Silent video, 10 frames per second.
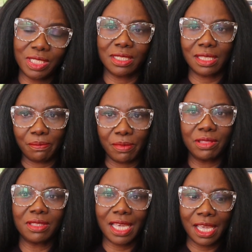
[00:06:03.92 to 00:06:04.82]
which is the
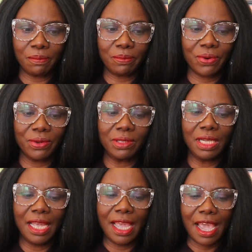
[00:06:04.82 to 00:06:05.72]
month
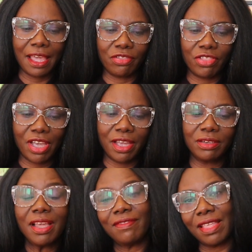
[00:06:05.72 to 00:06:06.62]
April, and
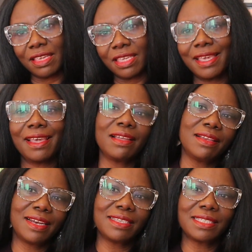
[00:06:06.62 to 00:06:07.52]
then the year,
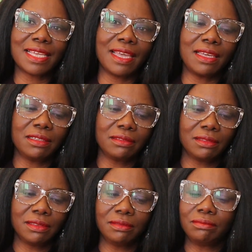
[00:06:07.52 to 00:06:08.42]
let's say
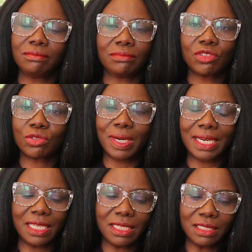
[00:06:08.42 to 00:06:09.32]

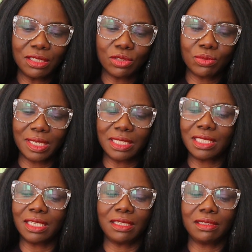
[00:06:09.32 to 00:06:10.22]

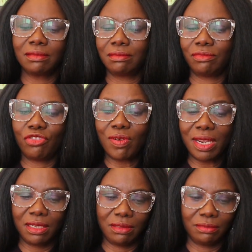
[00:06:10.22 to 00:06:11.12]

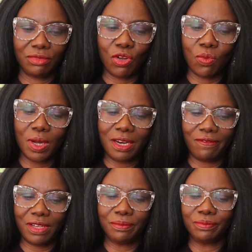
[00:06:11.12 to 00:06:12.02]
2023 or
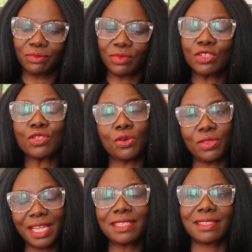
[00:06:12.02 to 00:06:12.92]
whatever.
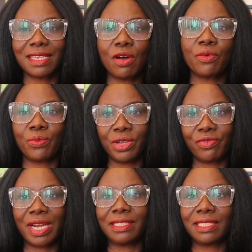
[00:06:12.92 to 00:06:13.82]
So that is how we
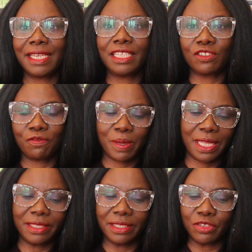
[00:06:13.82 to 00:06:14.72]
write date of
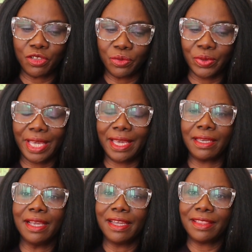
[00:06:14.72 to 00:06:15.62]
birth in the
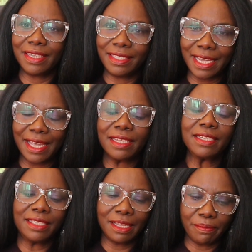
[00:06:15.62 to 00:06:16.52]
UK: the
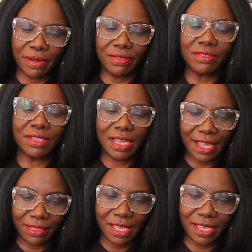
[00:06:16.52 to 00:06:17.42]
day, the month,
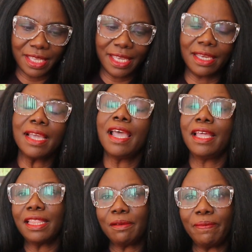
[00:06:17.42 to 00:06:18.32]
and the year,
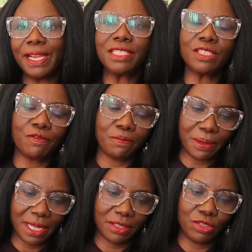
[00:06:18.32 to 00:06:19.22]
and the place of
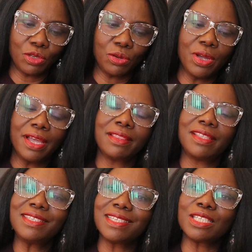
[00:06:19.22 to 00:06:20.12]
birth. So
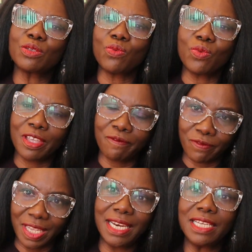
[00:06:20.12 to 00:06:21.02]
this is the
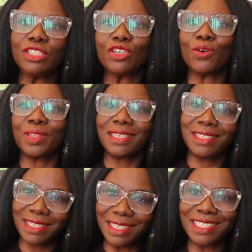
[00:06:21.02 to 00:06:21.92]
village or the
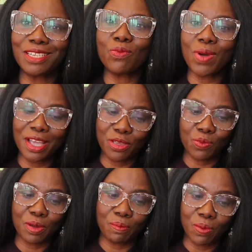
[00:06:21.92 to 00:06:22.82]
city where you
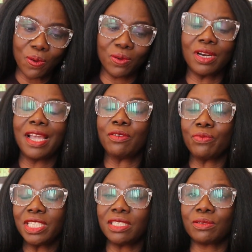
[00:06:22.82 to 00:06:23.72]
were born,
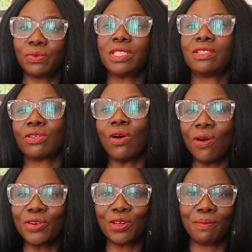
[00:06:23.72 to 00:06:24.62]
and which is what is
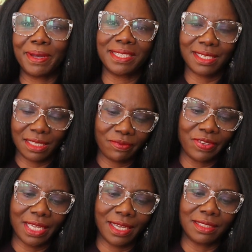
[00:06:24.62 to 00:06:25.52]
on your birth
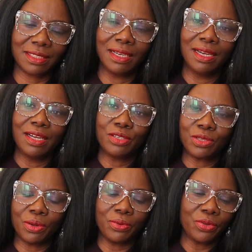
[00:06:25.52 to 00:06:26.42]
certificate.
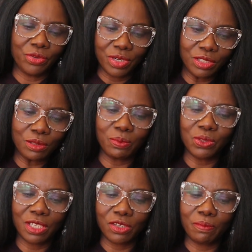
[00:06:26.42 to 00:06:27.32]
So you need to
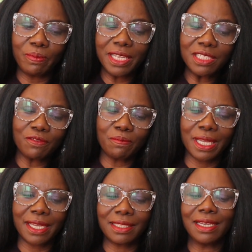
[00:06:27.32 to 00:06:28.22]
put in your place of
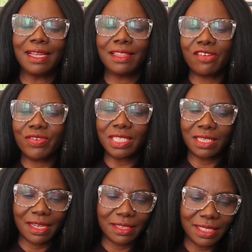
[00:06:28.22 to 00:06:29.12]
birth. There is
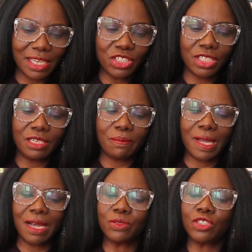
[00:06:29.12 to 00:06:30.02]
a section
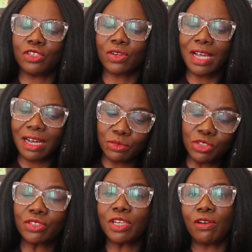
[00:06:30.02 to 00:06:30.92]
about your
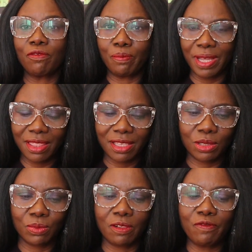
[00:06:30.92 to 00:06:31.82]
country of birth
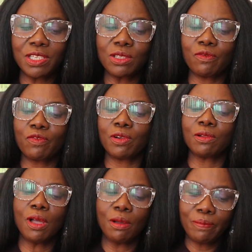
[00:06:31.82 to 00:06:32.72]
as well. First of
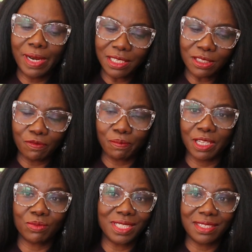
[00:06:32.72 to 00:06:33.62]
all, place of
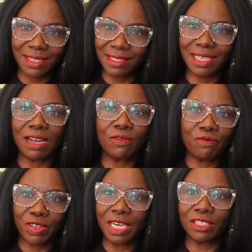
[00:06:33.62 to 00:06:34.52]
birth, which is the
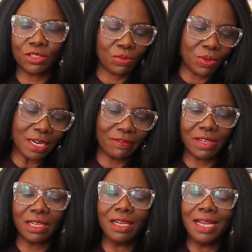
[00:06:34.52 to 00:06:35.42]
town, village, or
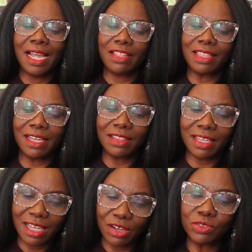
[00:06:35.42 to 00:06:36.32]
whatever, and then
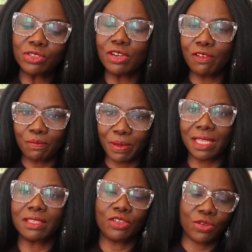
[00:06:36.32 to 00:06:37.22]
the country of
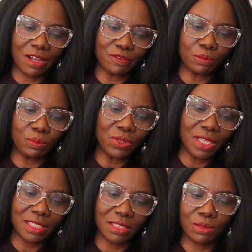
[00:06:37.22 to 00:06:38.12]
birth, you have to put
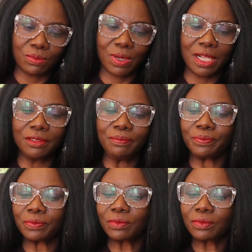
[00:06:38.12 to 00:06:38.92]
that as well,